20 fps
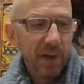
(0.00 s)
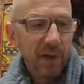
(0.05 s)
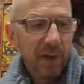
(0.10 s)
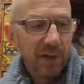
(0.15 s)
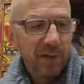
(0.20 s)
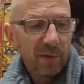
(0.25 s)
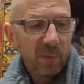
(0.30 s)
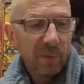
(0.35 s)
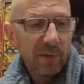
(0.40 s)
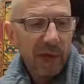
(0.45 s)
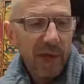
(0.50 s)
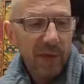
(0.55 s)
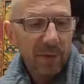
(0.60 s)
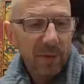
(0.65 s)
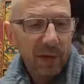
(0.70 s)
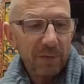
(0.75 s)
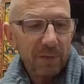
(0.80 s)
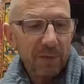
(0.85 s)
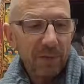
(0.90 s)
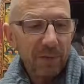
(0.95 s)
So we got
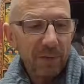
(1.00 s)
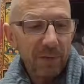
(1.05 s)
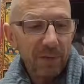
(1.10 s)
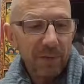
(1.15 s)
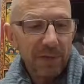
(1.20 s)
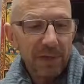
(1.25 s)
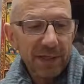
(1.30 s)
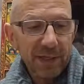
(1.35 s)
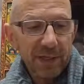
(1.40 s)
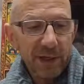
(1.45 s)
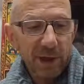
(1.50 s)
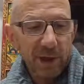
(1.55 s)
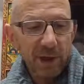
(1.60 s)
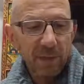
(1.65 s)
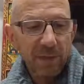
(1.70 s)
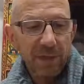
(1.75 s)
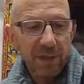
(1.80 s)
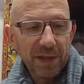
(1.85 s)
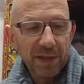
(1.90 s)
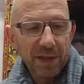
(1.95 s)
about 50
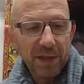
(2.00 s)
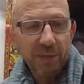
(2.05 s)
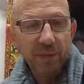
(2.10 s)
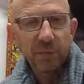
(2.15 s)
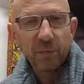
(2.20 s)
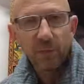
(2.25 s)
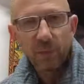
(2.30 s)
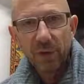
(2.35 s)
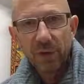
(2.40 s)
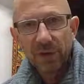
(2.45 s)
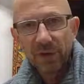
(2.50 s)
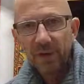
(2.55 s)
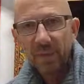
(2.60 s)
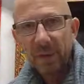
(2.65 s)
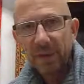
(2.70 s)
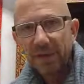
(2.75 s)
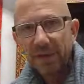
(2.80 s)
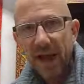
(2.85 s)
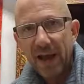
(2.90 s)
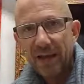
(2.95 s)
of these really
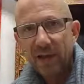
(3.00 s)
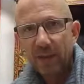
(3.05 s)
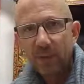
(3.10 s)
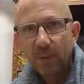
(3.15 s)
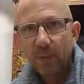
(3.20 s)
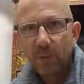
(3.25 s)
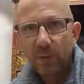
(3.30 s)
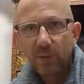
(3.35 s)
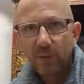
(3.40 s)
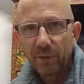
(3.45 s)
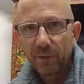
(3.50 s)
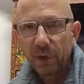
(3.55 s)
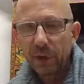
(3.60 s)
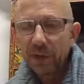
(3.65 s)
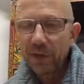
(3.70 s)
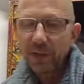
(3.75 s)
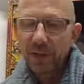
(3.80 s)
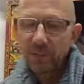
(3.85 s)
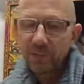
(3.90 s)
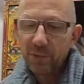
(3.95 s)
spectacular bowls
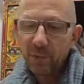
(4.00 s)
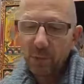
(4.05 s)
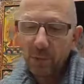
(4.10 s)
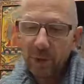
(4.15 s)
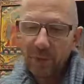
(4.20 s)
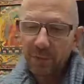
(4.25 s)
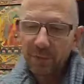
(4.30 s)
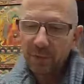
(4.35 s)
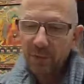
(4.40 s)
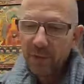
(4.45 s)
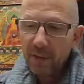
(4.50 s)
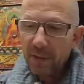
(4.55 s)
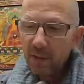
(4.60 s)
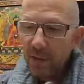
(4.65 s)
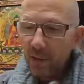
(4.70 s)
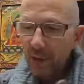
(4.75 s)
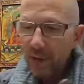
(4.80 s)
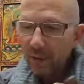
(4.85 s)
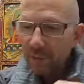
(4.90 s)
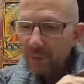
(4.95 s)
just shipped to us
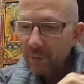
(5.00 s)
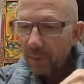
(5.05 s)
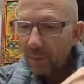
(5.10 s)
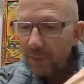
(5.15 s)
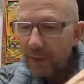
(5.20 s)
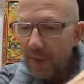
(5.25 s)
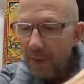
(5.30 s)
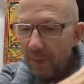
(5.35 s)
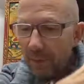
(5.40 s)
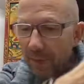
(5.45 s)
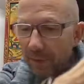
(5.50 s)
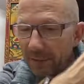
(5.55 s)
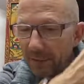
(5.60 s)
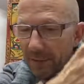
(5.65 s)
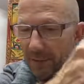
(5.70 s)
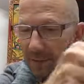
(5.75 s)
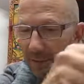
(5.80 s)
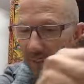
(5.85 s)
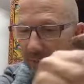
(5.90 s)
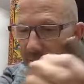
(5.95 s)
from
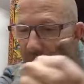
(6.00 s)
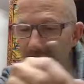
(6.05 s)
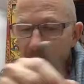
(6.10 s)
Kathmandu.